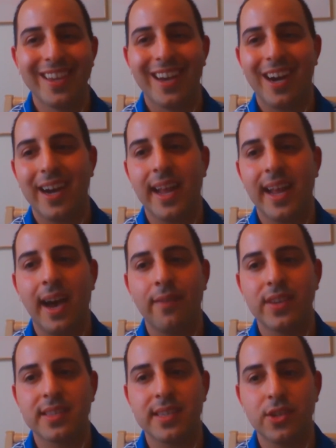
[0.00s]
Uh, and
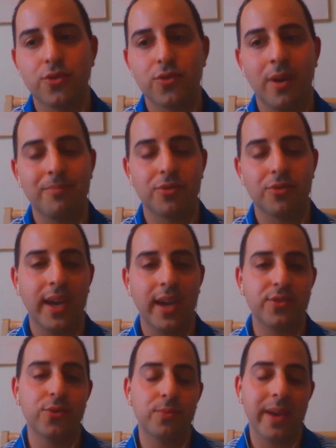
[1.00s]
obviously, Trump
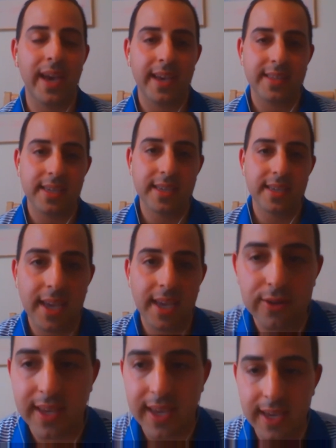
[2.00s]
tried to pass his
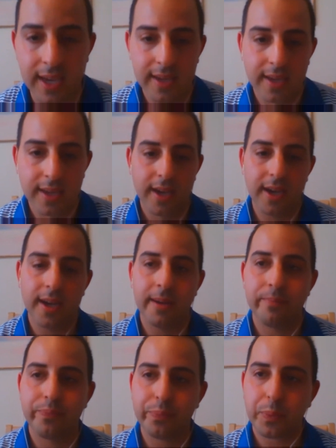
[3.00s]
healthcare
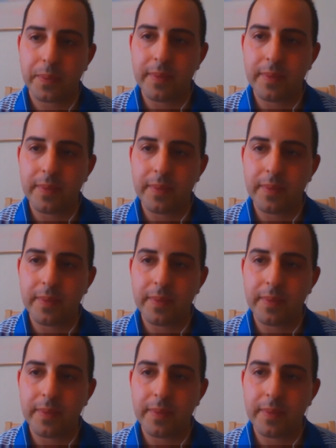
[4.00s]
um,